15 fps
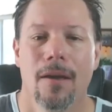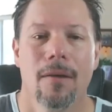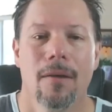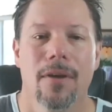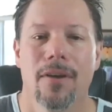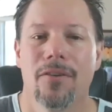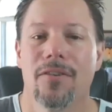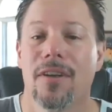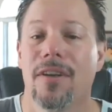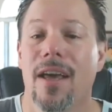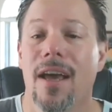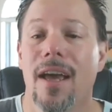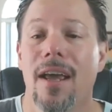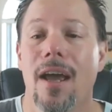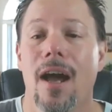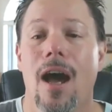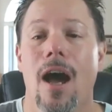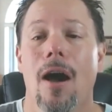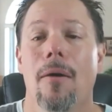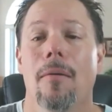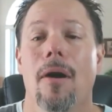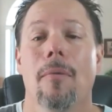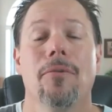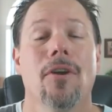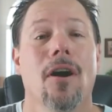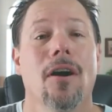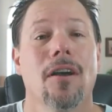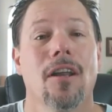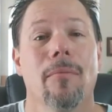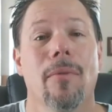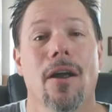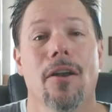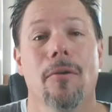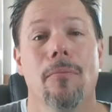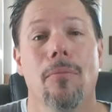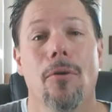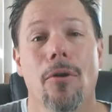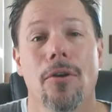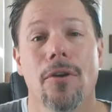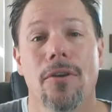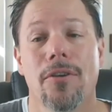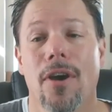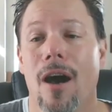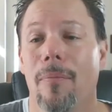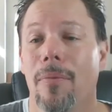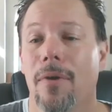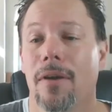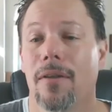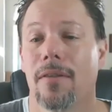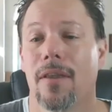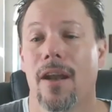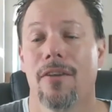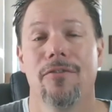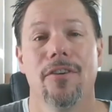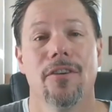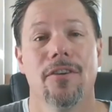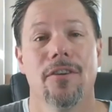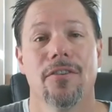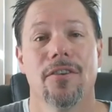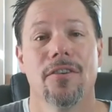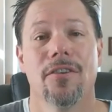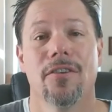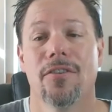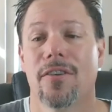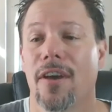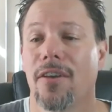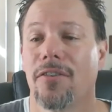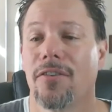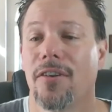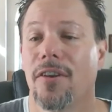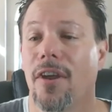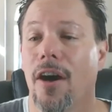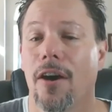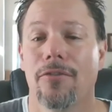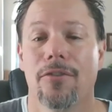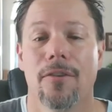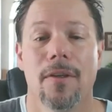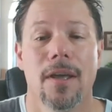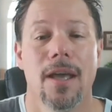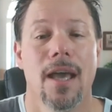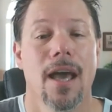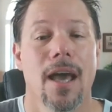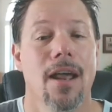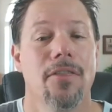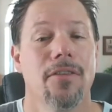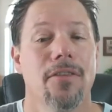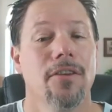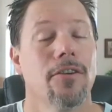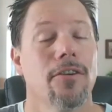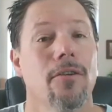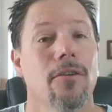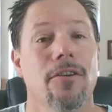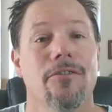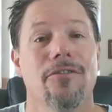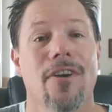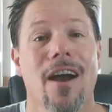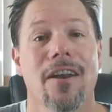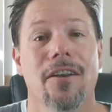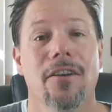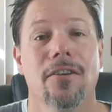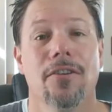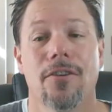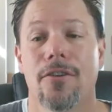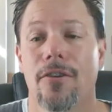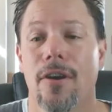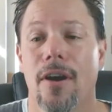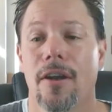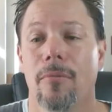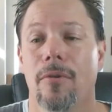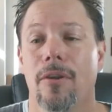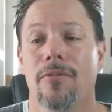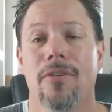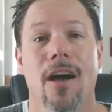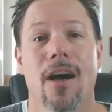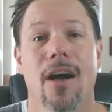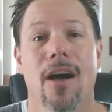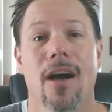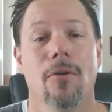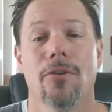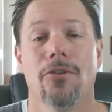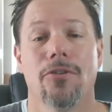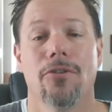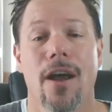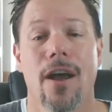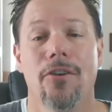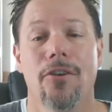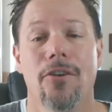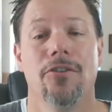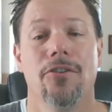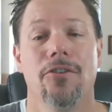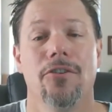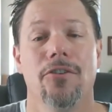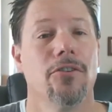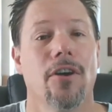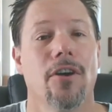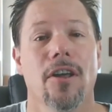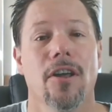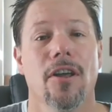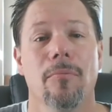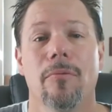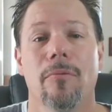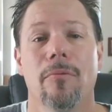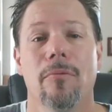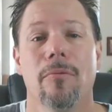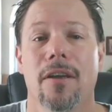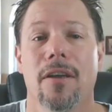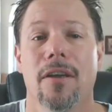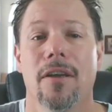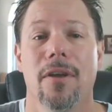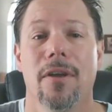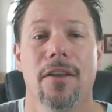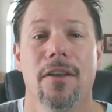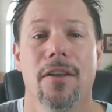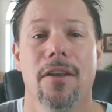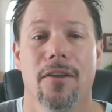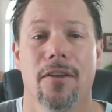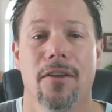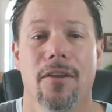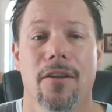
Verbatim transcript: because today I'm talking about an important topic that I feel isn't discussed enough, and I think you're going to find it incredibly valuable with strategies you can start implementing immediately.